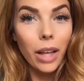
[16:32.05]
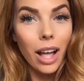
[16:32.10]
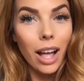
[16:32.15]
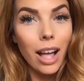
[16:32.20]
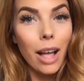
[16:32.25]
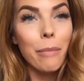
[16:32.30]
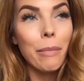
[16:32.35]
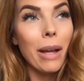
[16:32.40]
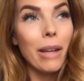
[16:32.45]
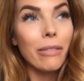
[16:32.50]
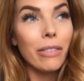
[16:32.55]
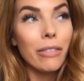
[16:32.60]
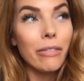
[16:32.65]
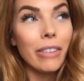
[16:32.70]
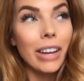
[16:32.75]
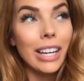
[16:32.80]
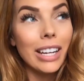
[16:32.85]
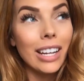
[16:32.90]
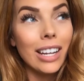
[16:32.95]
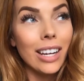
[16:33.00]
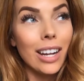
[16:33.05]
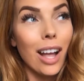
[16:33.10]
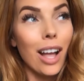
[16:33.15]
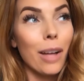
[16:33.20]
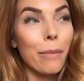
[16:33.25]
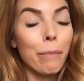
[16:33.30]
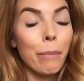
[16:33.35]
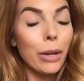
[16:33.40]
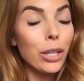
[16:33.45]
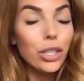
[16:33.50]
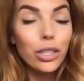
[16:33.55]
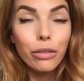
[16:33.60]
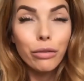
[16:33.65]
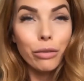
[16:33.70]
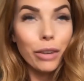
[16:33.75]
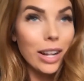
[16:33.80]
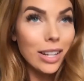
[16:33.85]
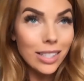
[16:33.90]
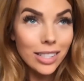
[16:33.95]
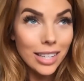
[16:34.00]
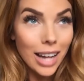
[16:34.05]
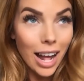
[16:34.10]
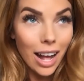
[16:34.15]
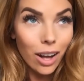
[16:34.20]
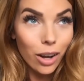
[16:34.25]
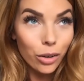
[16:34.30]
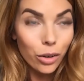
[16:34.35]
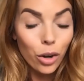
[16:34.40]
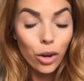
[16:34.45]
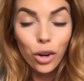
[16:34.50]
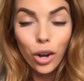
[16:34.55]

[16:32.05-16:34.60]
I've invited a bunch of friends down.